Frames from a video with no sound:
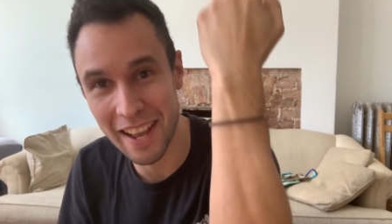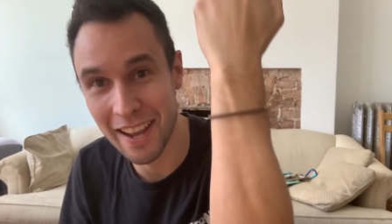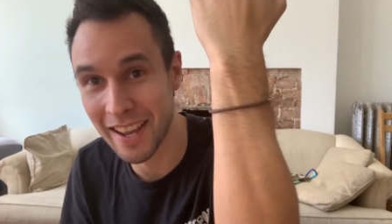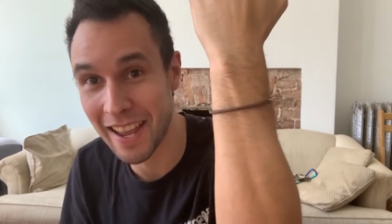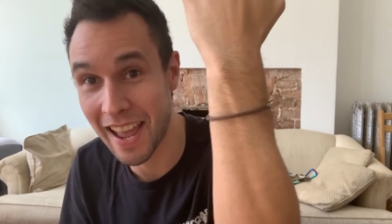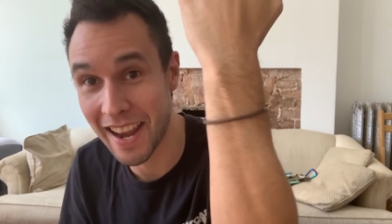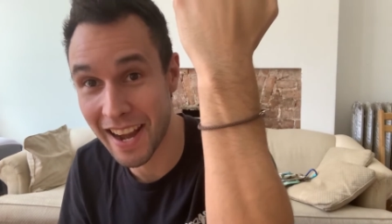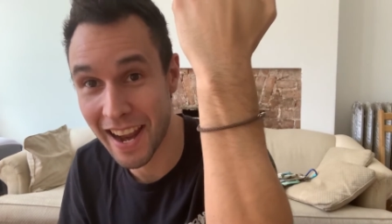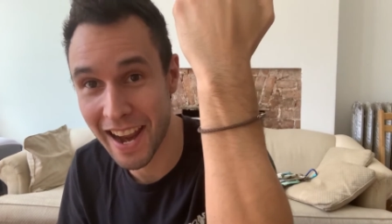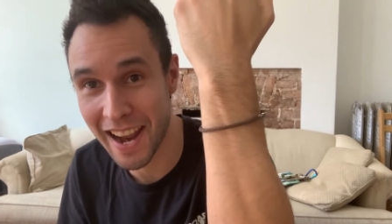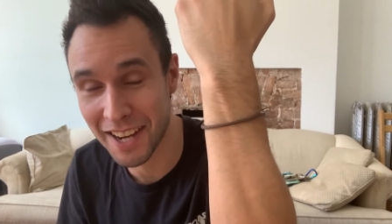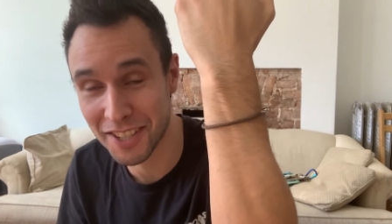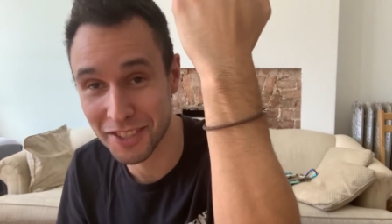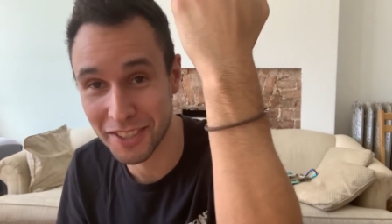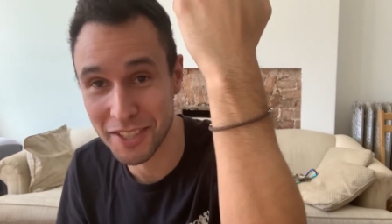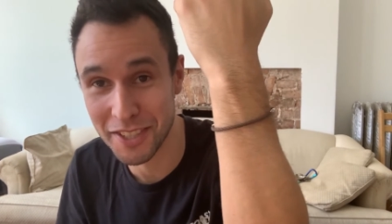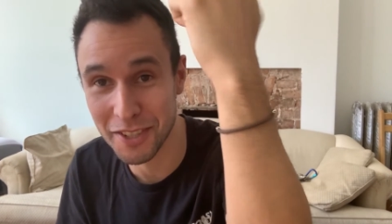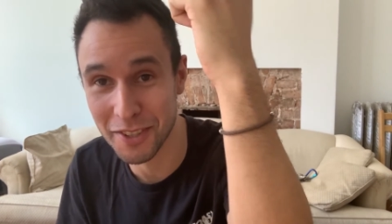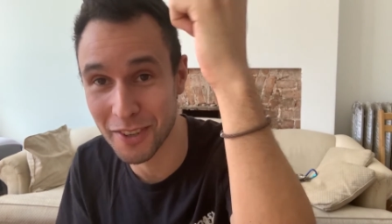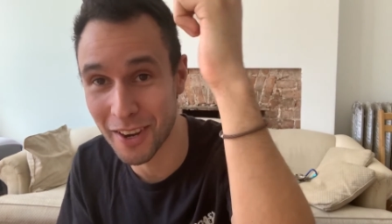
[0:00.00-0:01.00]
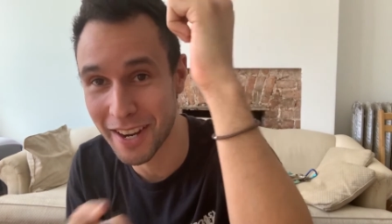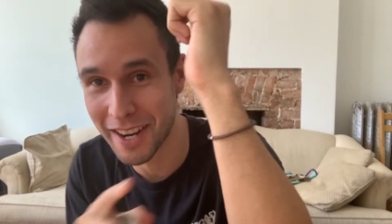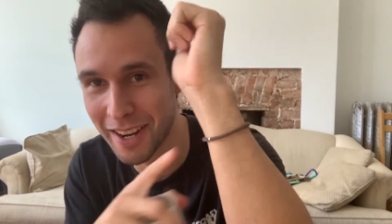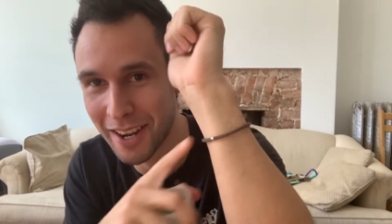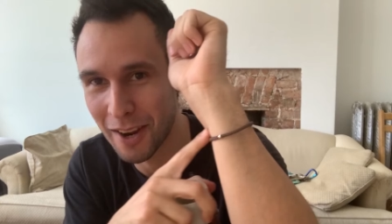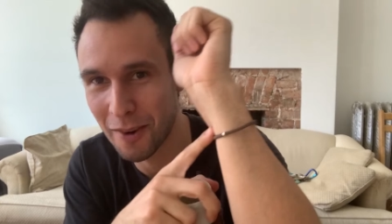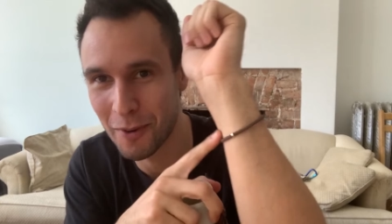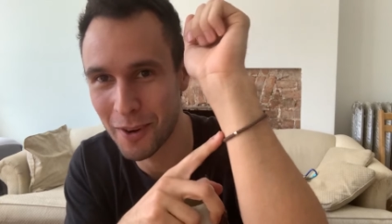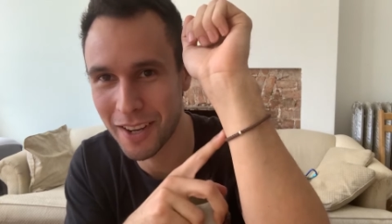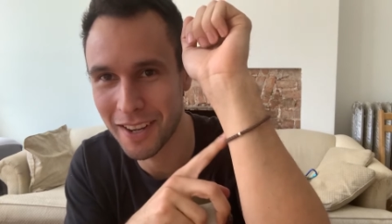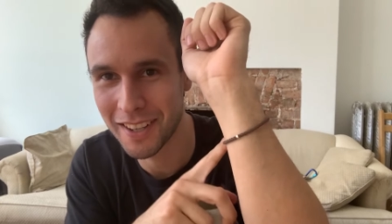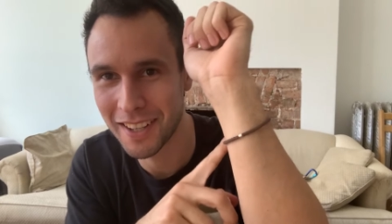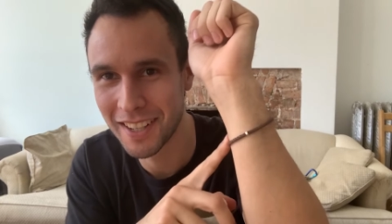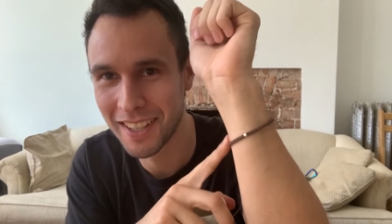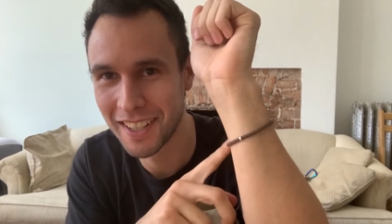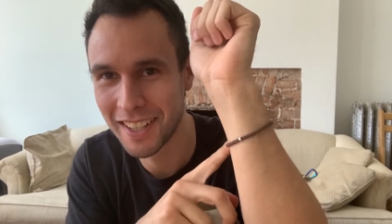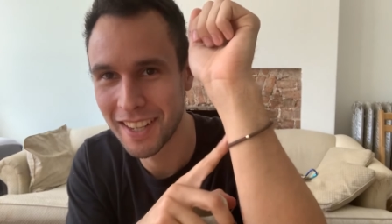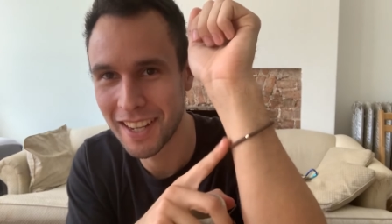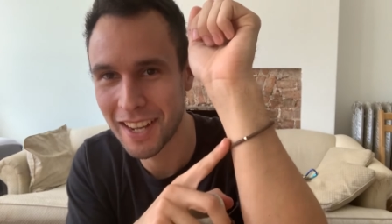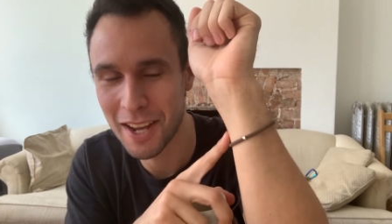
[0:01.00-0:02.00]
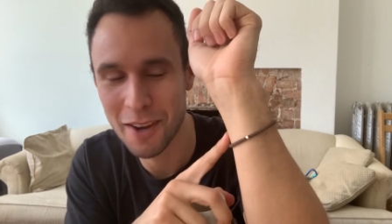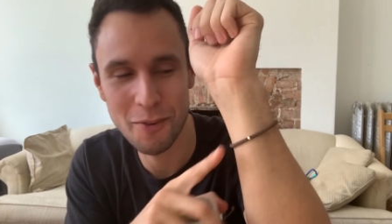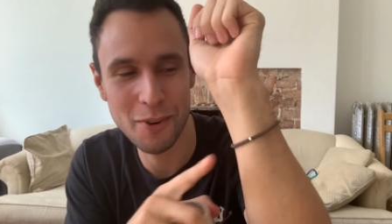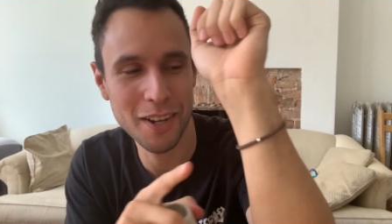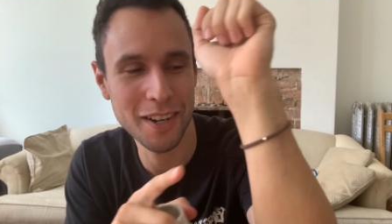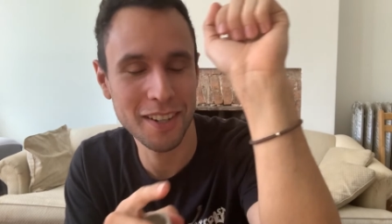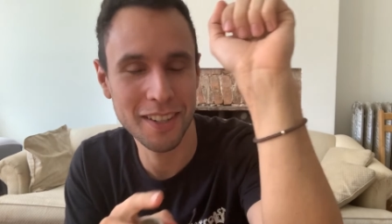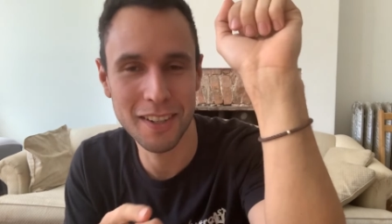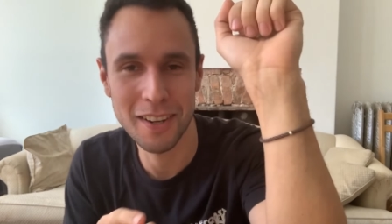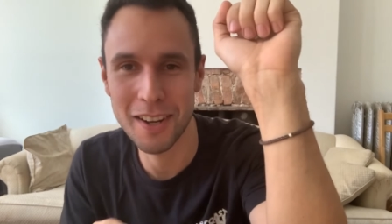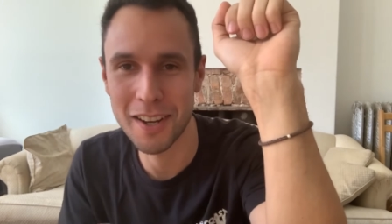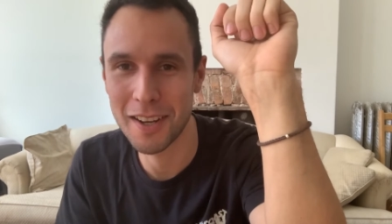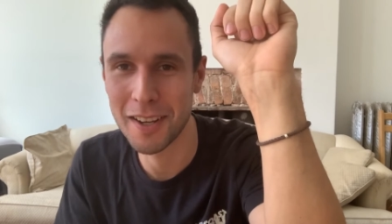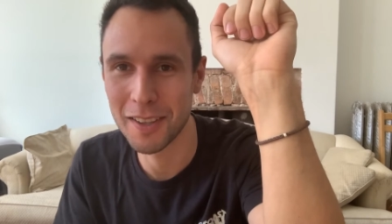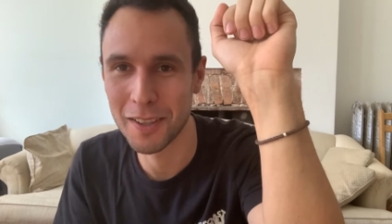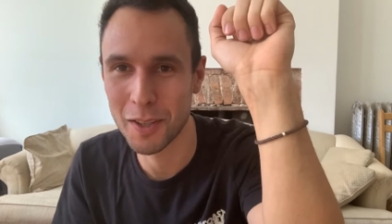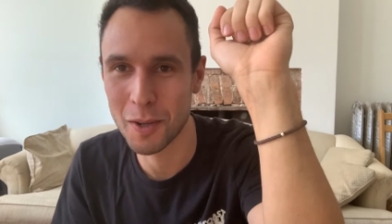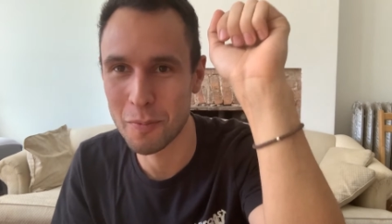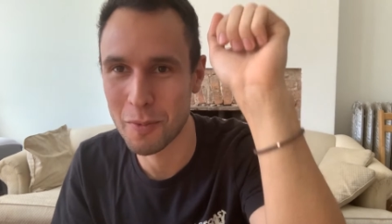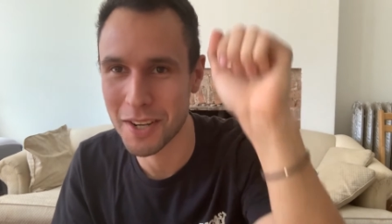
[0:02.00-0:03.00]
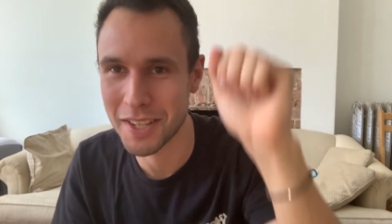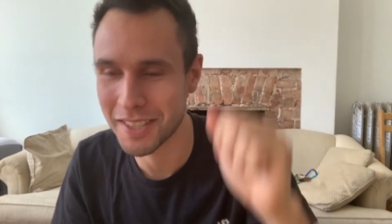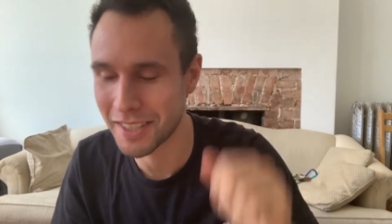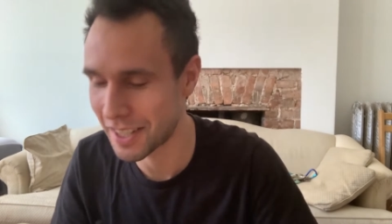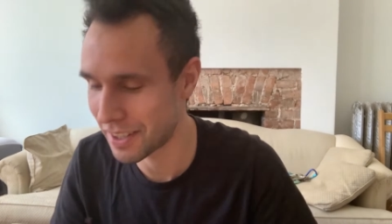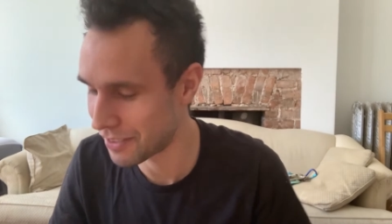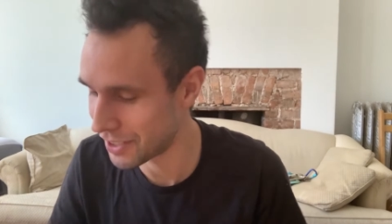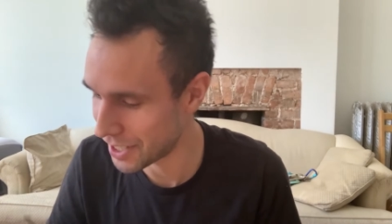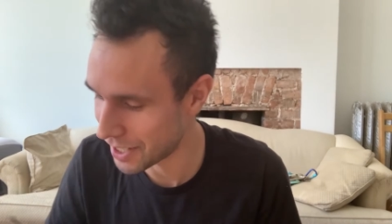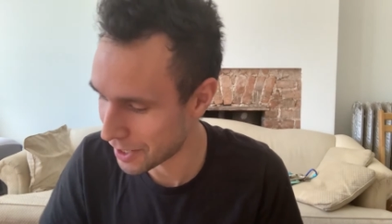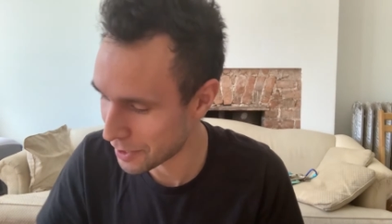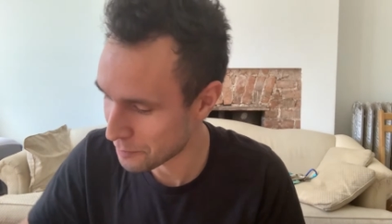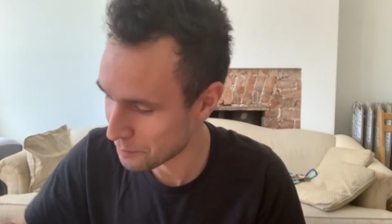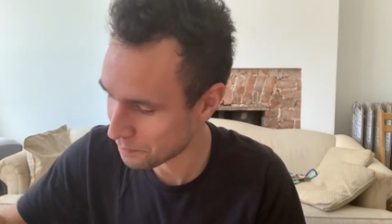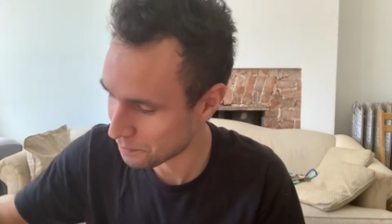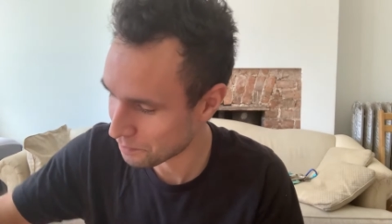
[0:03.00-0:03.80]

I, and I actually do. I, I, wear I wear a little bracelet every day.